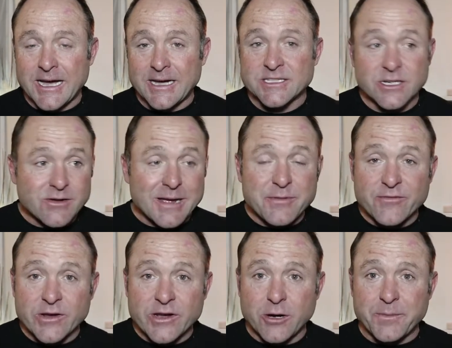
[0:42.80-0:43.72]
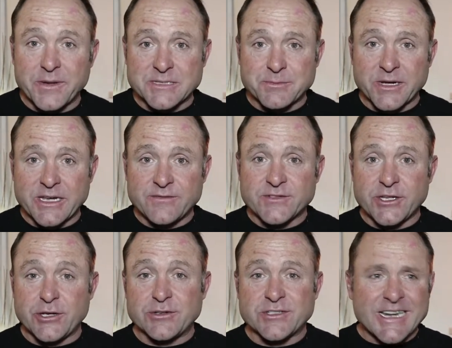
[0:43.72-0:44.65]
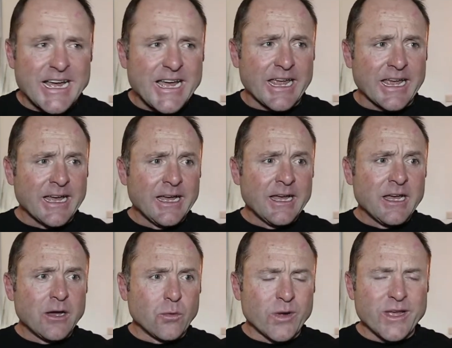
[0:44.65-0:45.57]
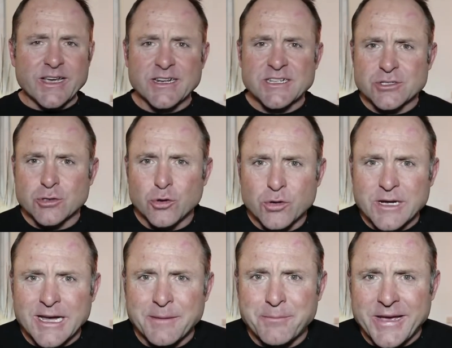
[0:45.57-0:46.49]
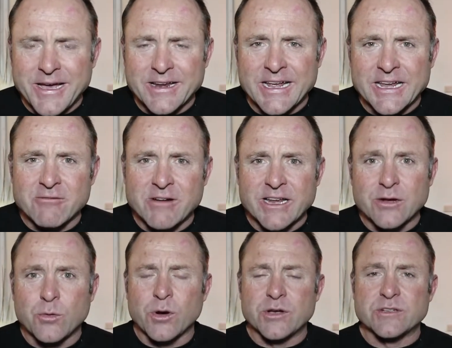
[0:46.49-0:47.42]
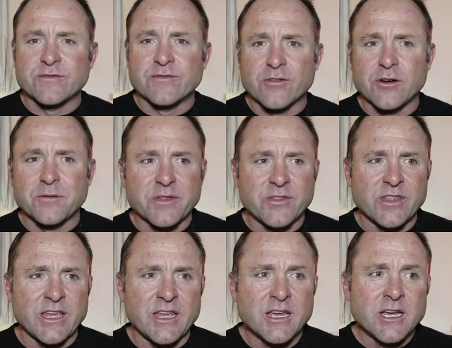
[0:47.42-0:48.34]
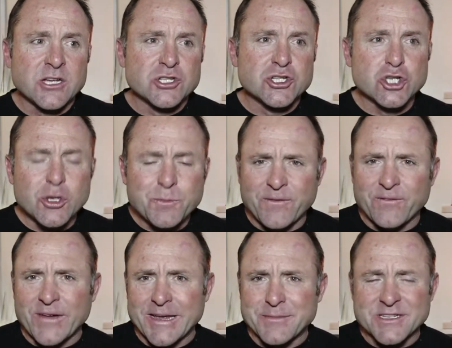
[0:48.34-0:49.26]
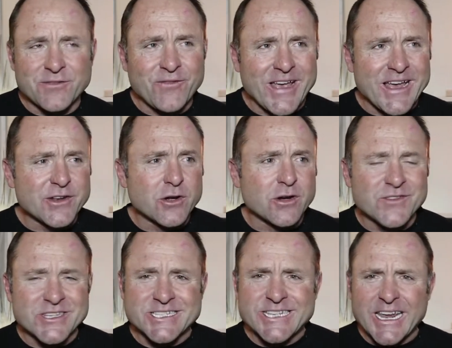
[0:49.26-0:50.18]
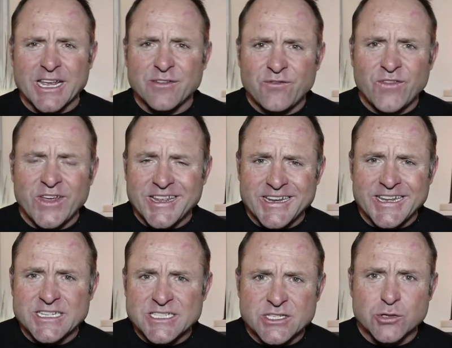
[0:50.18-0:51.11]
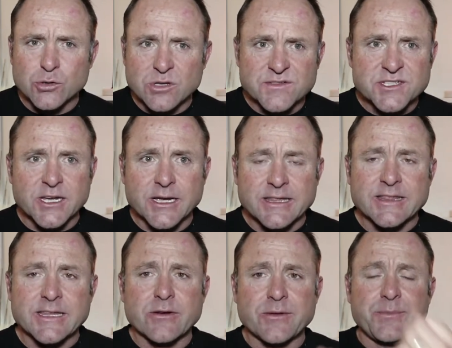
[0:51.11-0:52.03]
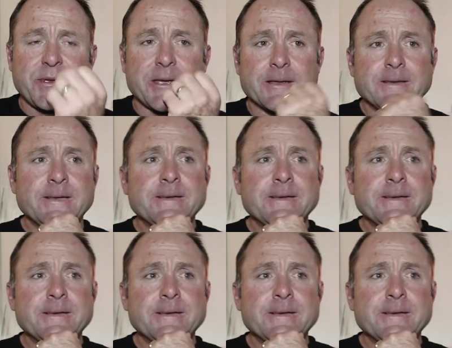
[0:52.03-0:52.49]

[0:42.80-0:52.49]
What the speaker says: So grab a free copy. It's my gift to you. Today, we are going to talk about a great quote from the super famous founder of the Second Viennese School of Psychotherapy.